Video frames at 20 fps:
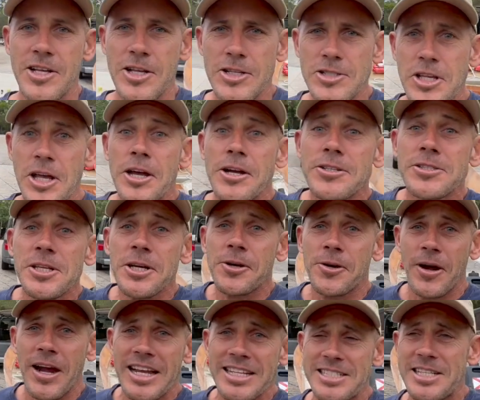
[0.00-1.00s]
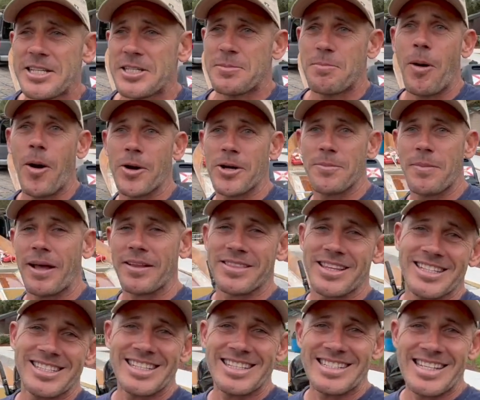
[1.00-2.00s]
So here's the craziest part about
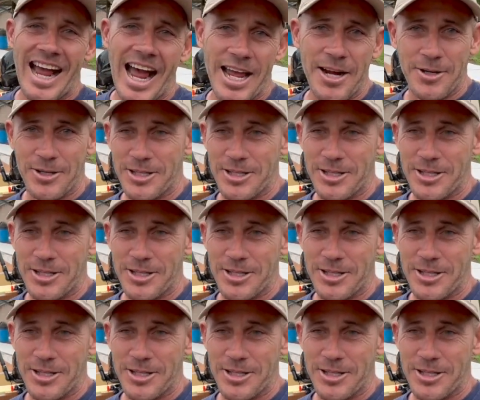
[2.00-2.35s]
this entire